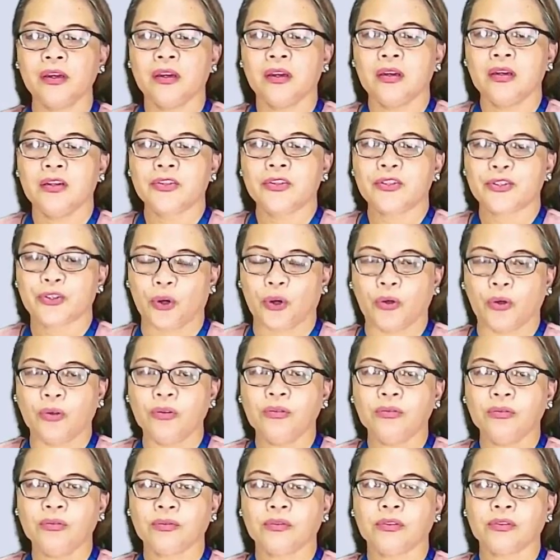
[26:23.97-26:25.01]
So,
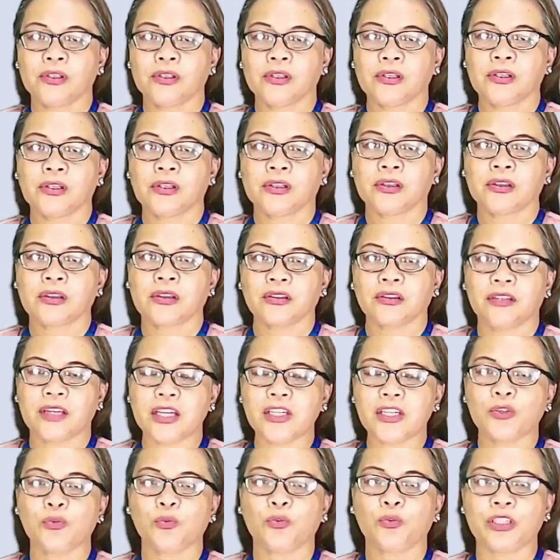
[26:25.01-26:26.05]

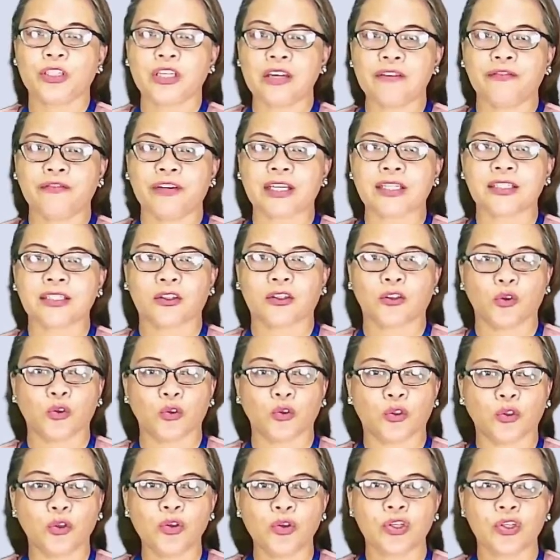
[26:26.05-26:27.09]
this would give us the
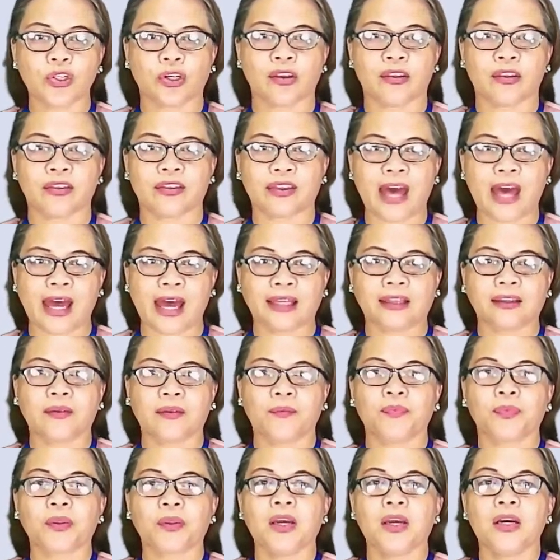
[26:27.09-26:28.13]
conclusion that
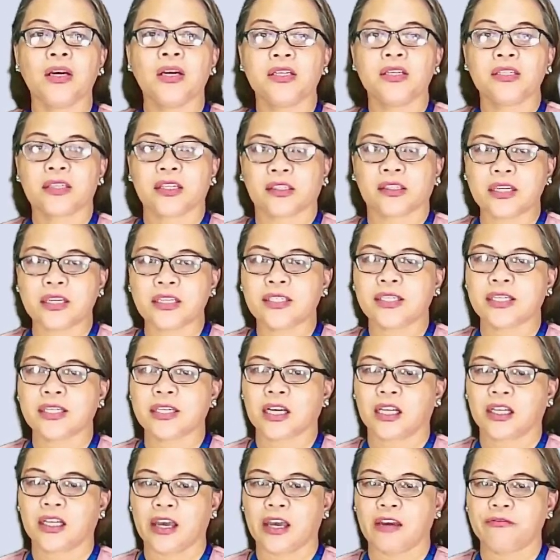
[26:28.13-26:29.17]

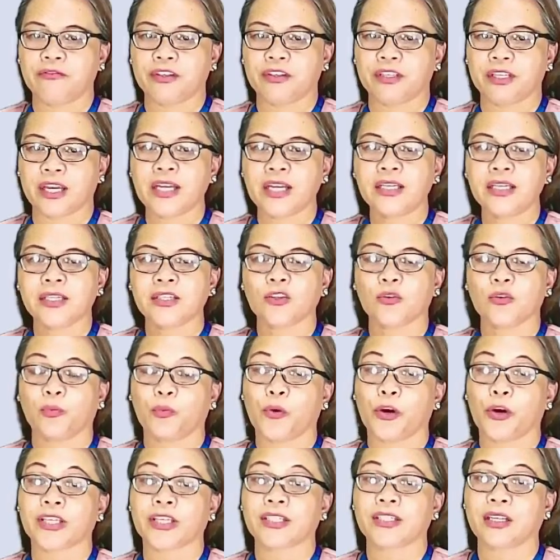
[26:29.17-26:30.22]
statistical evidence
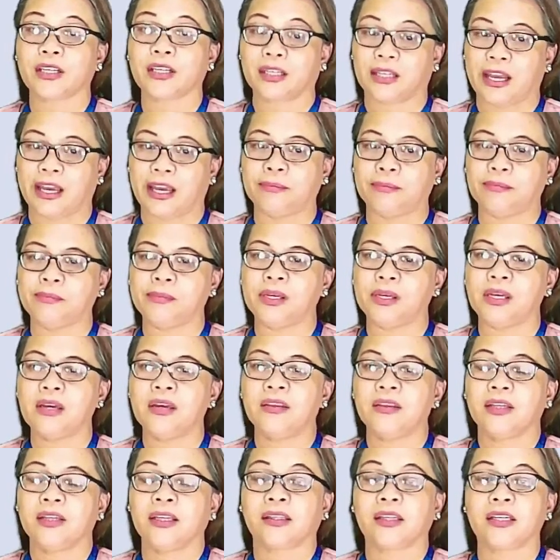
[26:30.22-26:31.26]
supports the claim
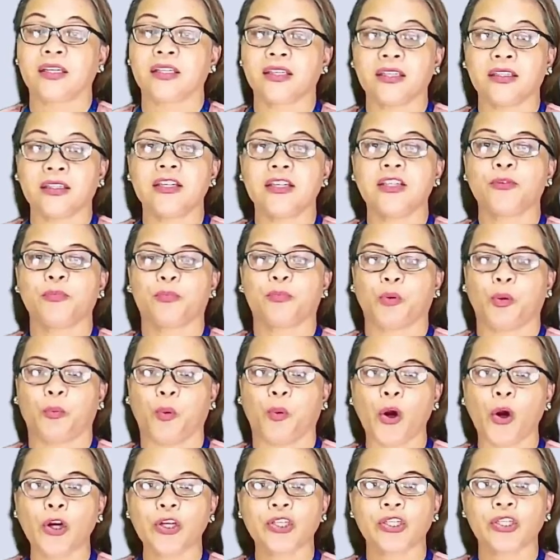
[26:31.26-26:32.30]
that the city's
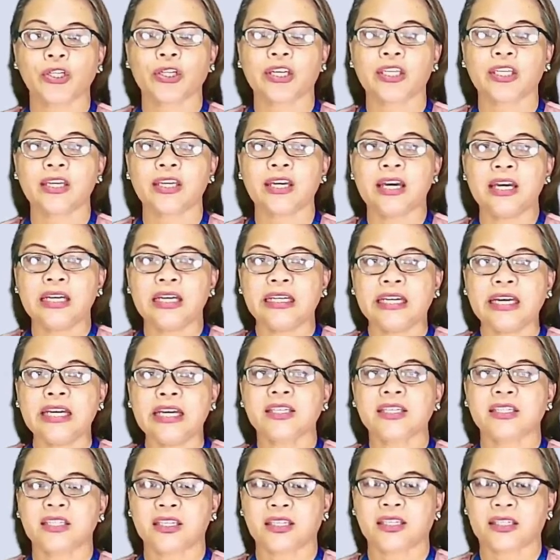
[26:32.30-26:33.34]
proportion is
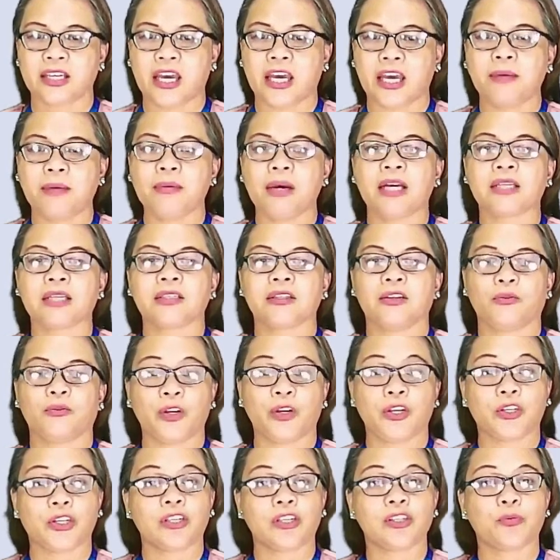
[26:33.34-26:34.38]
the same as the
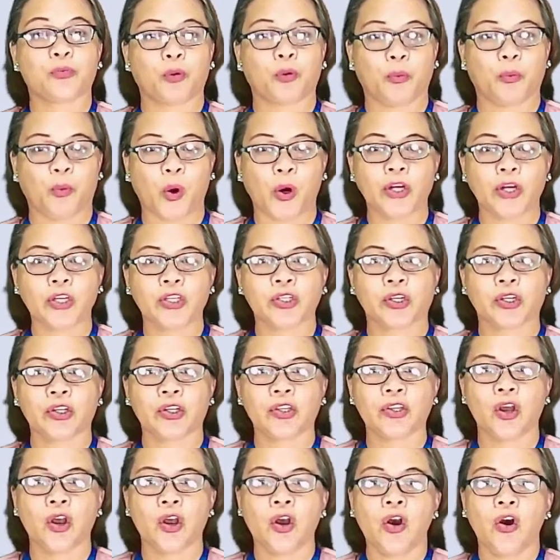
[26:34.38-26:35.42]
region's
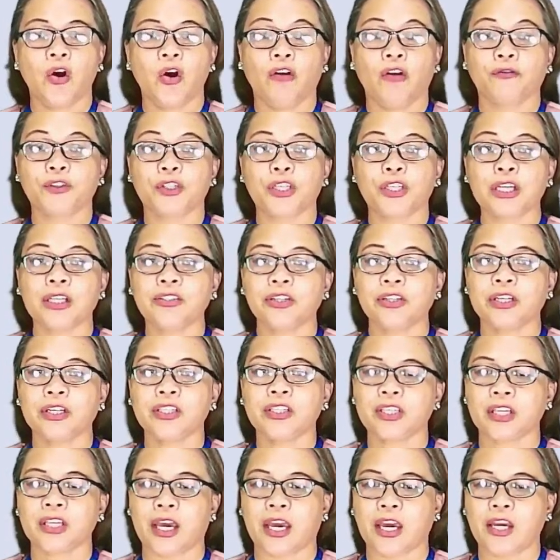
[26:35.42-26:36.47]
proportion of
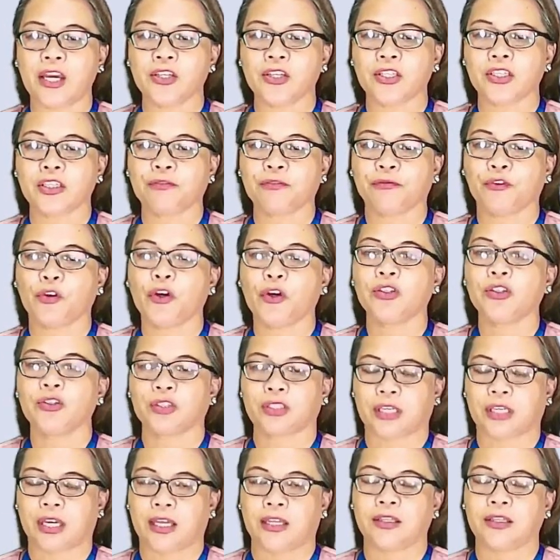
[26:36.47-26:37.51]
children's ages 4 to
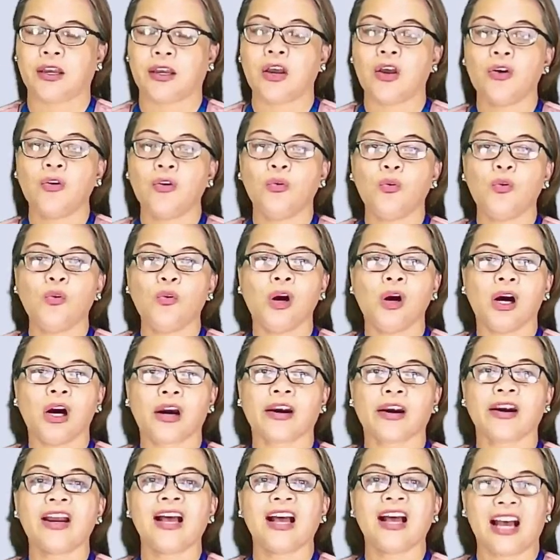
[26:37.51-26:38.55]
10 who
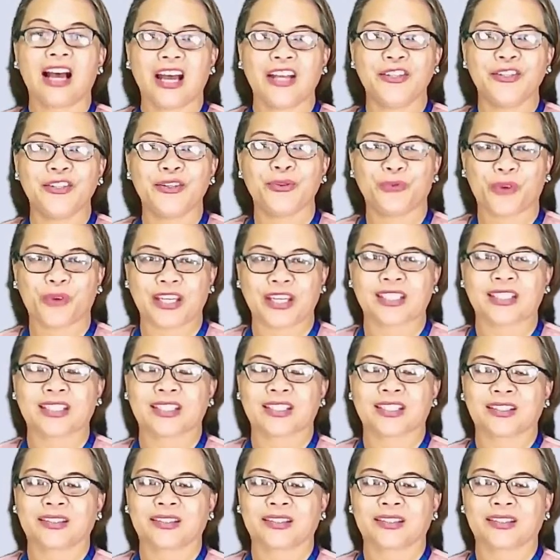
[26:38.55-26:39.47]
are underweight.